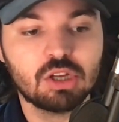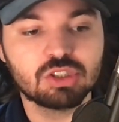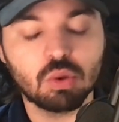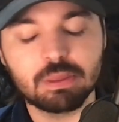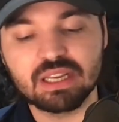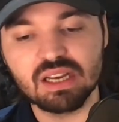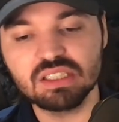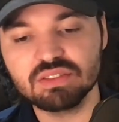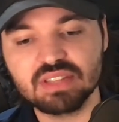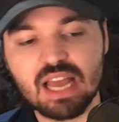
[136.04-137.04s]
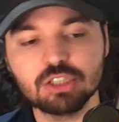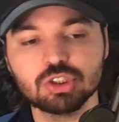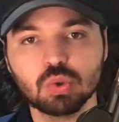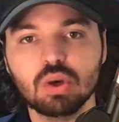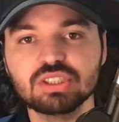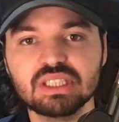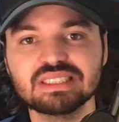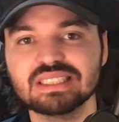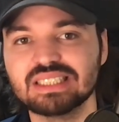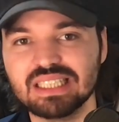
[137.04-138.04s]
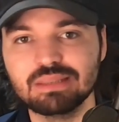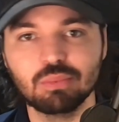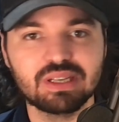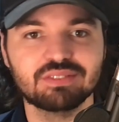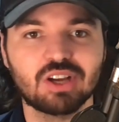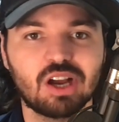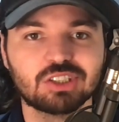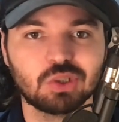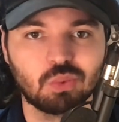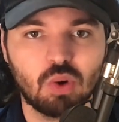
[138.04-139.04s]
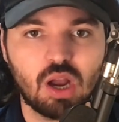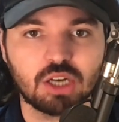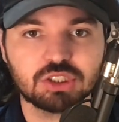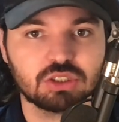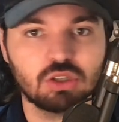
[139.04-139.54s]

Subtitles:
So because of that, Georgia is a team we have got to watch.